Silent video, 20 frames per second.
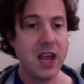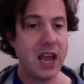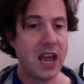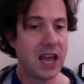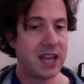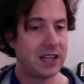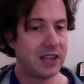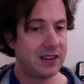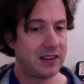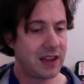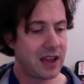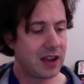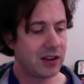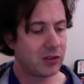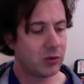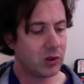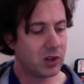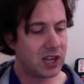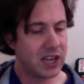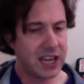and then down
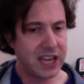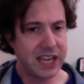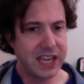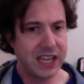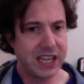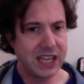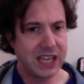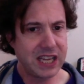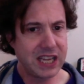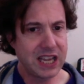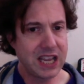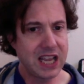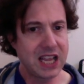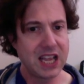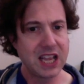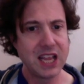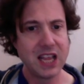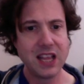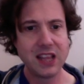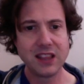to an E,
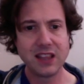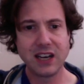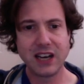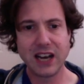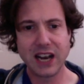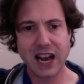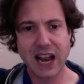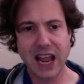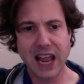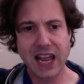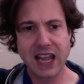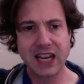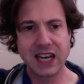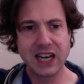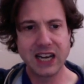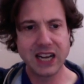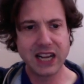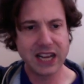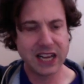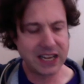and an A and
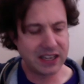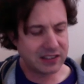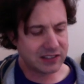an E.